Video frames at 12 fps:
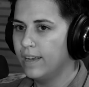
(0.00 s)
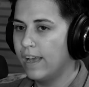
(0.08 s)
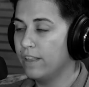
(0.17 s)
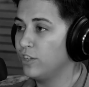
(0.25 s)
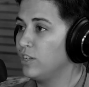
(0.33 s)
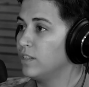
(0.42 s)

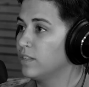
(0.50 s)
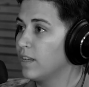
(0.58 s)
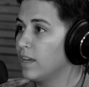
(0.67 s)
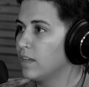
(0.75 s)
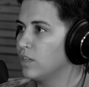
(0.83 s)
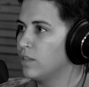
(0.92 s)
And she's
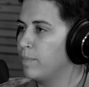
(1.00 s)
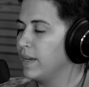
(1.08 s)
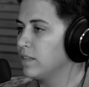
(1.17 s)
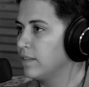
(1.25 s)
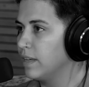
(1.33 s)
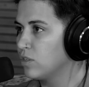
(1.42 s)
like the
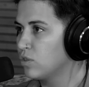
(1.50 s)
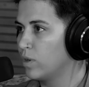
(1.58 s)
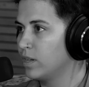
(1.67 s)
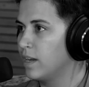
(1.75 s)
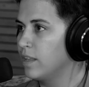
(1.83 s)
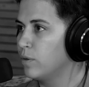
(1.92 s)
best like
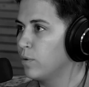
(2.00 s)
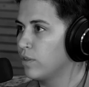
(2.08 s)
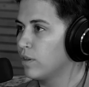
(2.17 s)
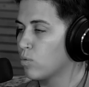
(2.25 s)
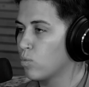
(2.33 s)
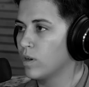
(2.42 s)
storyteller with
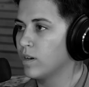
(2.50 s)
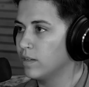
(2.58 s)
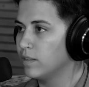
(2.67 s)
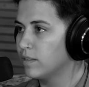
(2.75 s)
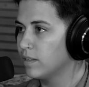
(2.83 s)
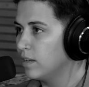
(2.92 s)
her
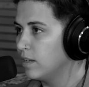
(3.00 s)
words.